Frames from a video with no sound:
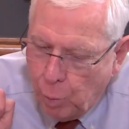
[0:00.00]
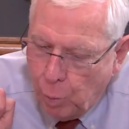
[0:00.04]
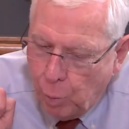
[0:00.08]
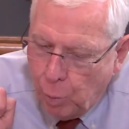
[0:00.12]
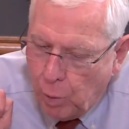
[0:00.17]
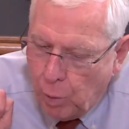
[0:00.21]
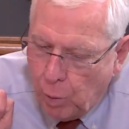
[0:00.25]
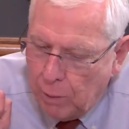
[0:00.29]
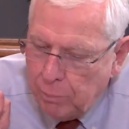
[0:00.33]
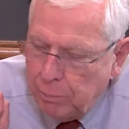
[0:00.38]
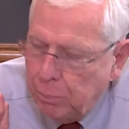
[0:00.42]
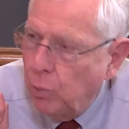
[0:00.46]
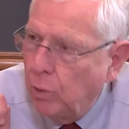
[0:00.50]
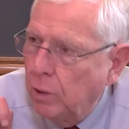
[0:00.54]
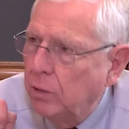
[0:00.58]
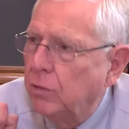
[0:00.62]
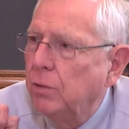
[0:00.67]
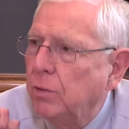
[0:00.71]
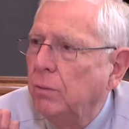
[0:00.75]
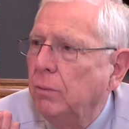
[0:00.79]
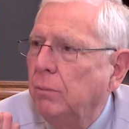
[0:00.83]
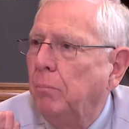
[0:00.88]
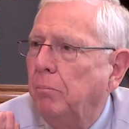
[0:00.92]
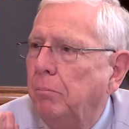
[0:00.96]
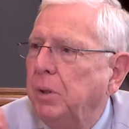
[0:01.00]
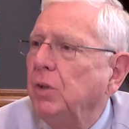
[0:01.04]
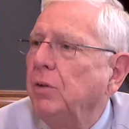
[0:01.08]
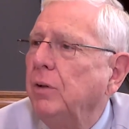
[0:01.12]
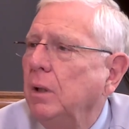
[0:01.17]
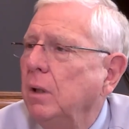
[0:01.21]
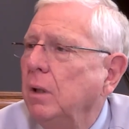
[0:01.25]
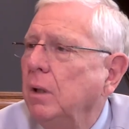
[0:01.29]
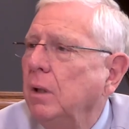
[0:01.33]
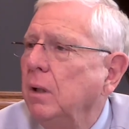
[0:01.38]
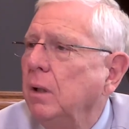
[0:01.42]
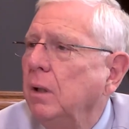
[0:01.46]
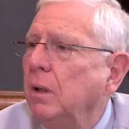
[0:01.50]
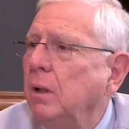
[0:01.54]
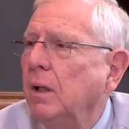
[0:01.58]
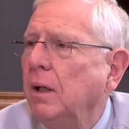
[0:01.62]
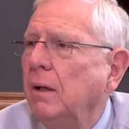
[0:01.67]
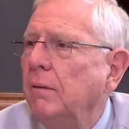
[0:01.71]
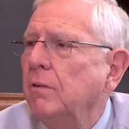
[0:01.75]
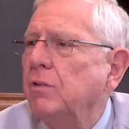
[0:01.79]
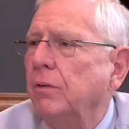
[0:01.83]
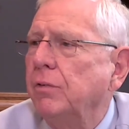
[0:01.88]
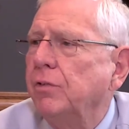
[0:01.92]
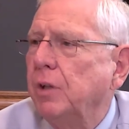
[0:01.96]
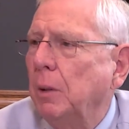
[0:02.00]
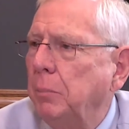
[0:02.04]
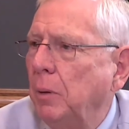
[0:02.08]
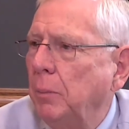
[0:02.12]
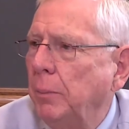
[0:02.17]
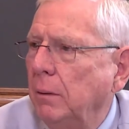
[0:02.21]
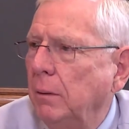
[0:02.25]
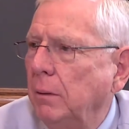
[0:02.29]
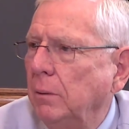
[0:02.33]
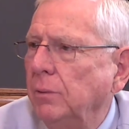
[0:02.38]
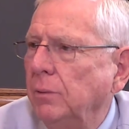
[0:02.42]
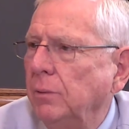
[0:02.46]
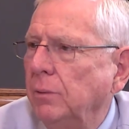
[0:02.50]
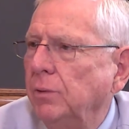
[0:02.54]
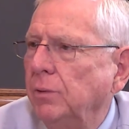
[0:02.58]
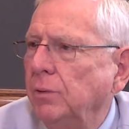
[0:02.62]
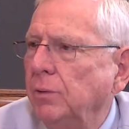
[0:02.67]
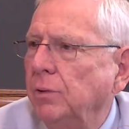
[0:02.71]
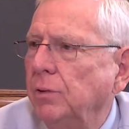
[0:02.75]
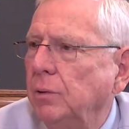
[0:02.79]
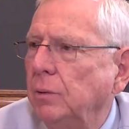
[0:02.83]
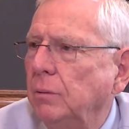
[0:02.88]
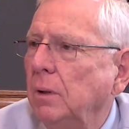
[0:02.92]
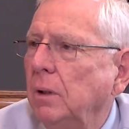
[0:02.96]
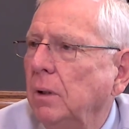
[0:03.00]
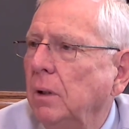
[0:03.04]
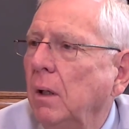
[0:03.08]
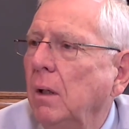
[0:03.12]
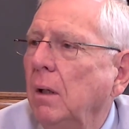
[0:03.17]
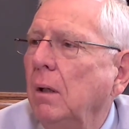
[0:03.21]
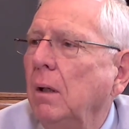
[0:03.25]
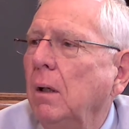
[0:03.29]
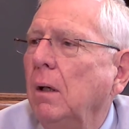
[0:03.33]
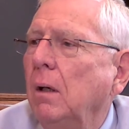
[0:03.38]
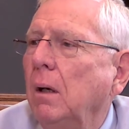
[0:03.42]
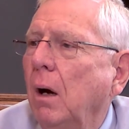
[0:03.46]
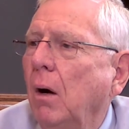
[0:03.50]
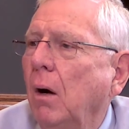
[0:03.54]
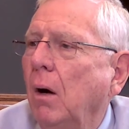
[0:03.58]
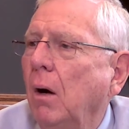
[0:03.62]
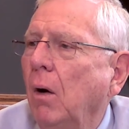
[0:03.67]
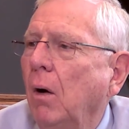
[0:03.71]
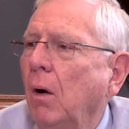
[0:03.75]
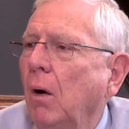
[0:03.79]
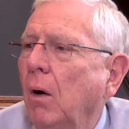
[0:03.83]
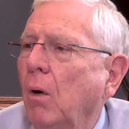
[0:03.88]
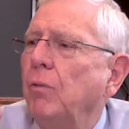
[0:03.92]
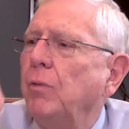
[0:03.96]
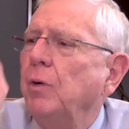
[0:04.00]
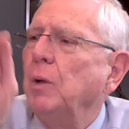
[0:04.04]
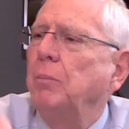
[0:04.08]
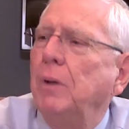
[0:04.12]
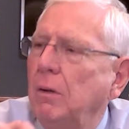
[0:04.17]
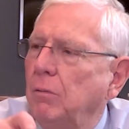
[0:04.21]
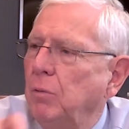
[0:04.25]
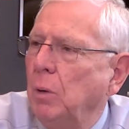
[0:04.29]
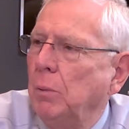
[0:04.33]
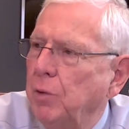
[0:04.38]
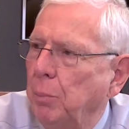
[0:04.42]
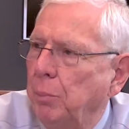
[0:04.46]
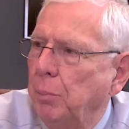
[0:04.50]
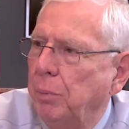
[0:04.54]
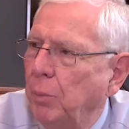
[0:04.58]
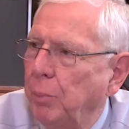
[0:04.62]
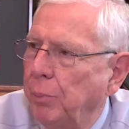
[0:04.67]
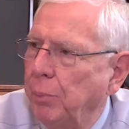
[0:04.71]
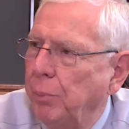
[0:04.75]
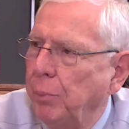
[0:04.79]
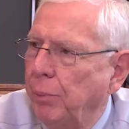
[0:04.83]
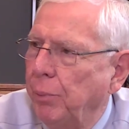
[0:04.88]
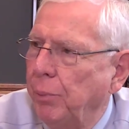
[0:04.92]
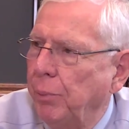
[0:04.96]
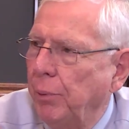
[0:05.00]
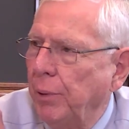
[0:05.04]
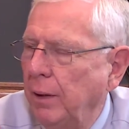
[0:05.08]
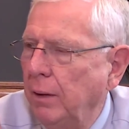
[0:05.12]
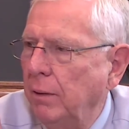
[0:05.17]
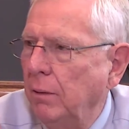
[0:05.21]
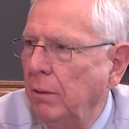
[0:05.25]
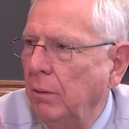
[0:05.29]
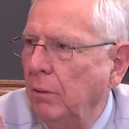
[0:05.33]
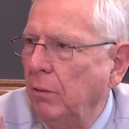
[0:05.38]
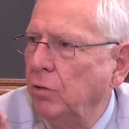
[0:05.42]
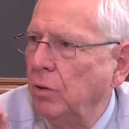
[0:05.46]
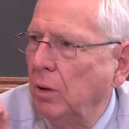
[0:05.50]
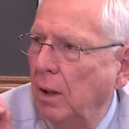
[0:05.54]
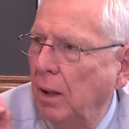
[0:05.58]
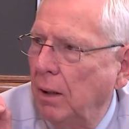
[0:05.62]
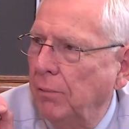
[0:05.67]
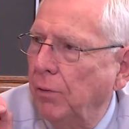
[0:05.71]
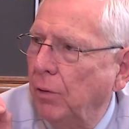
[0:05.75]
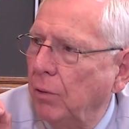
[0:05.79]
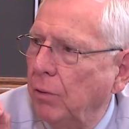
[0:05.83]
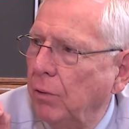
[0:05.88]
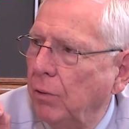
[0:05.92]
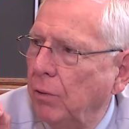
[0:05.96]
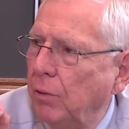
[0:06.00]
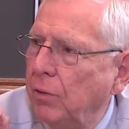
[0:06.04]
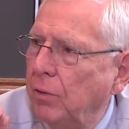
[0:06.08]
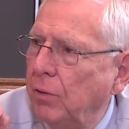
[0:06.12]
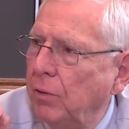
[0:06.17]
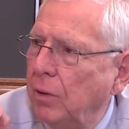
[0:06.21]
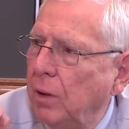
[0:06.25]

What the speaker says: $1.2 billion of supplementals over and above what was appropriated on July 1st.